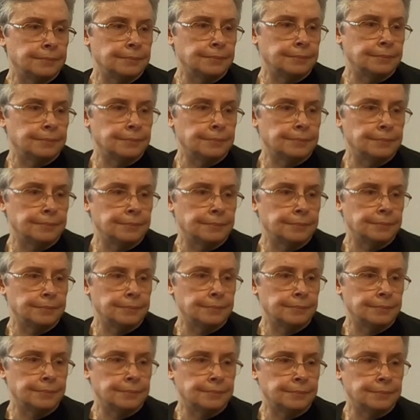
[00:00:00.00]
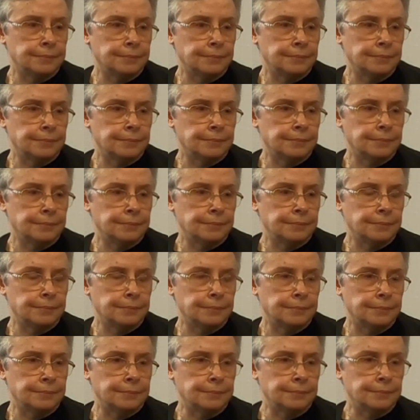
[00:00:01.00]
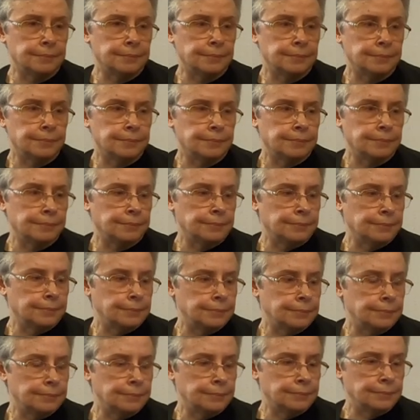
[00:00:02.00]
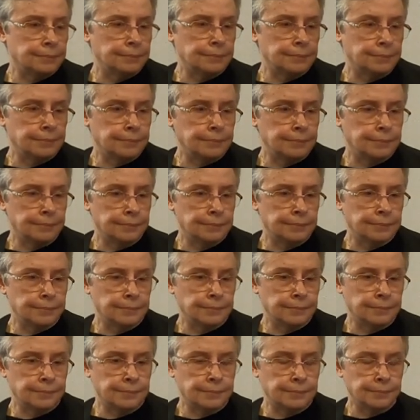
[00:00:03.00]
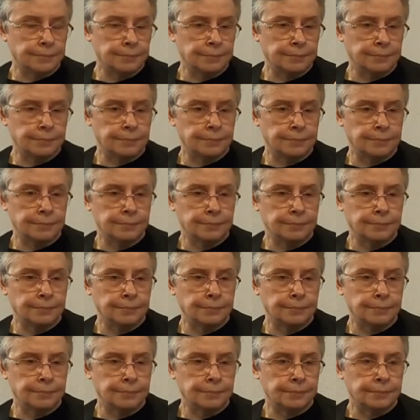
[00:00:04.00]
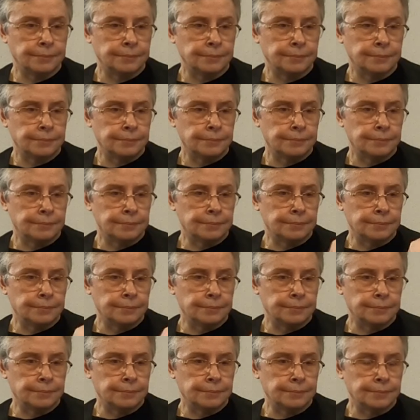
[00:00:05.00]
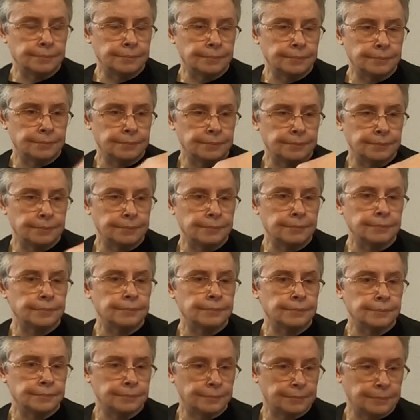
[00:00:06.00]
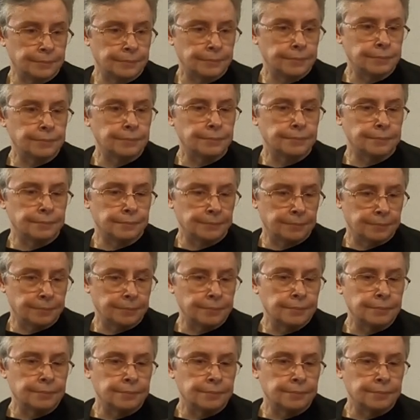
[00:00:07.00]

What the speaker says: (silent)